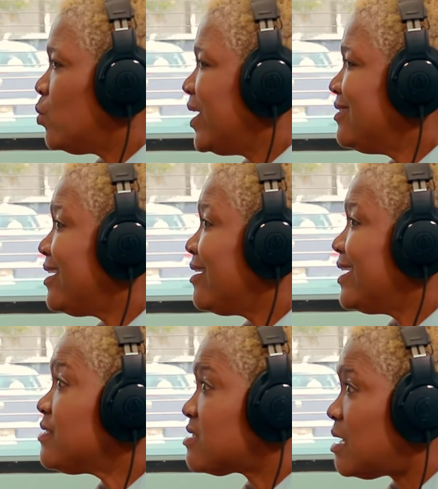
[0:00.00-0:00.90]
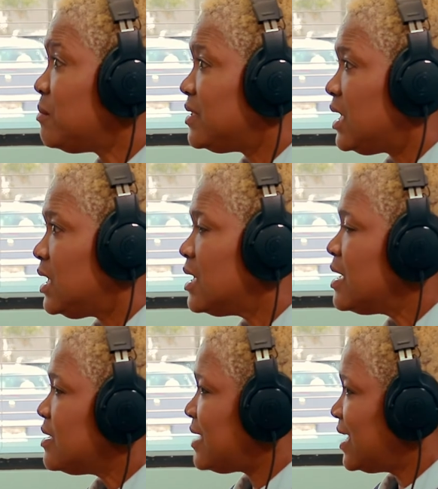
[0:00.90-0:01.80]
when there is something
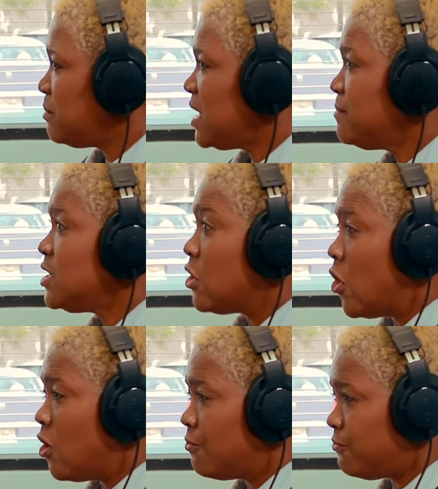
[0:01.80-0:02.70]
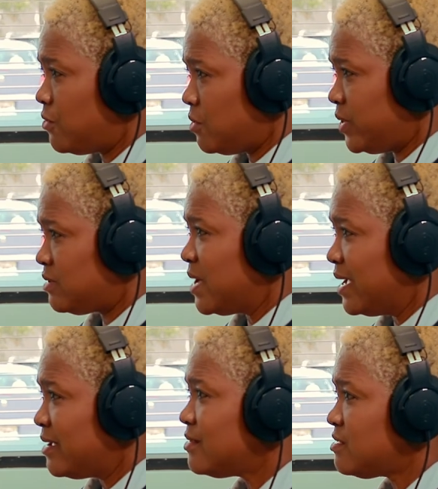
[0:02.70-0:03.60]
that may be off with my
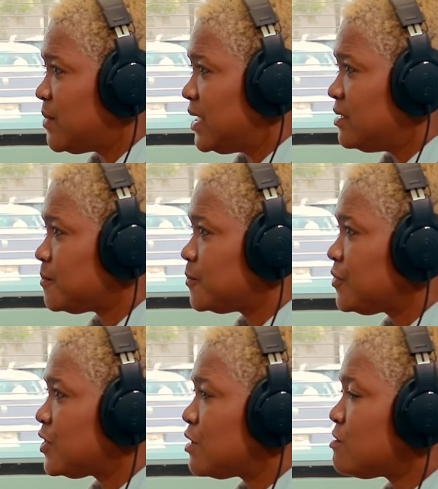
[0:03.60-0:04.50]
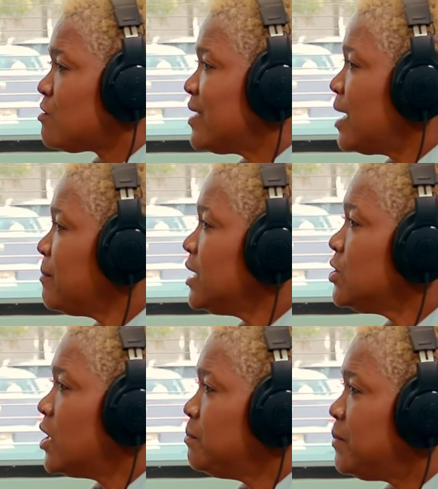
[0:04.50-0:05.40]
mm-hmm. husband. So that may
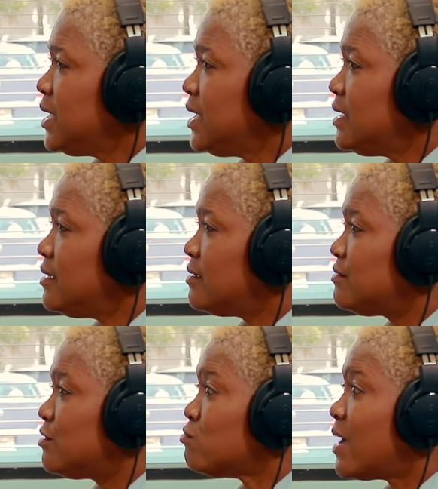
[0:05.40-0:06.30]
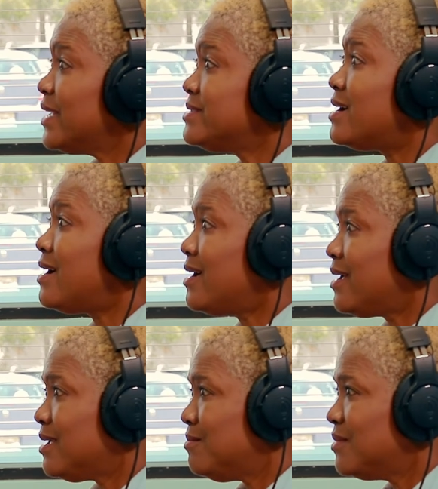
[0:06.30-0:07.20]
not be the right
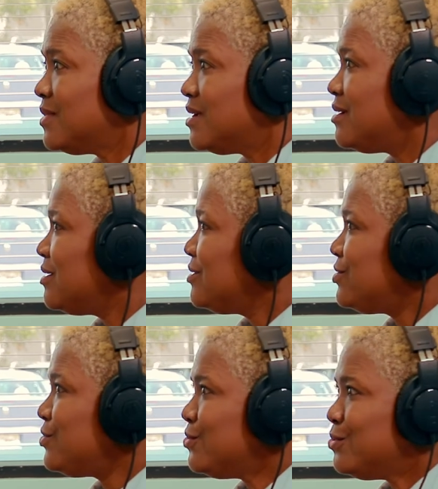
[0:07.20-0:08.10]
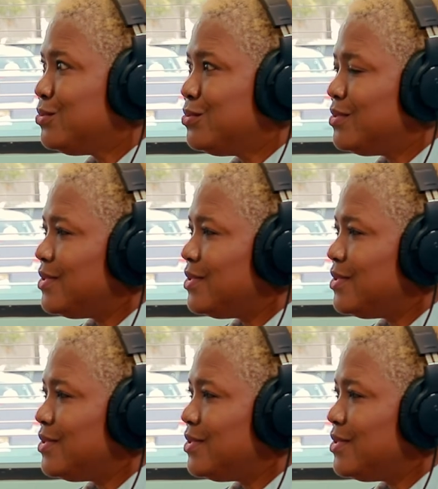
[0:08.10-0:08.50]
time mm-hmm. to